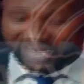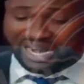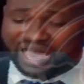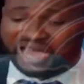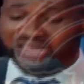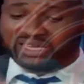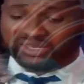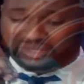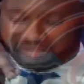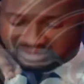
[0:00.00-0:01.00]
are
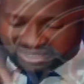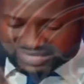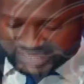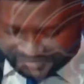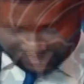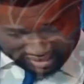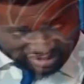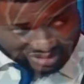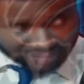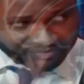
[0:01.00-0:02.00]
definite
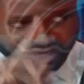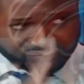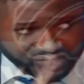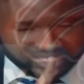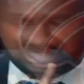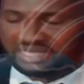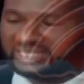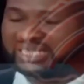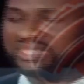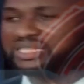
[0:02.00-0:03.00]
in the
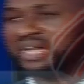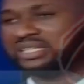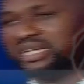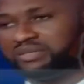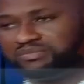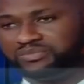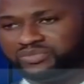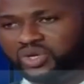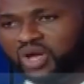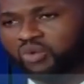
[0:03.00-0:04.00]
sense that
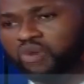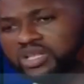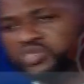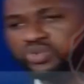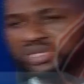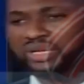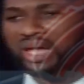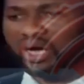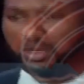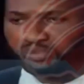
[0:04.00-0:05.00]
what will
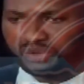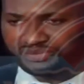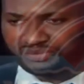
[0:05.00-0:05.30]
help,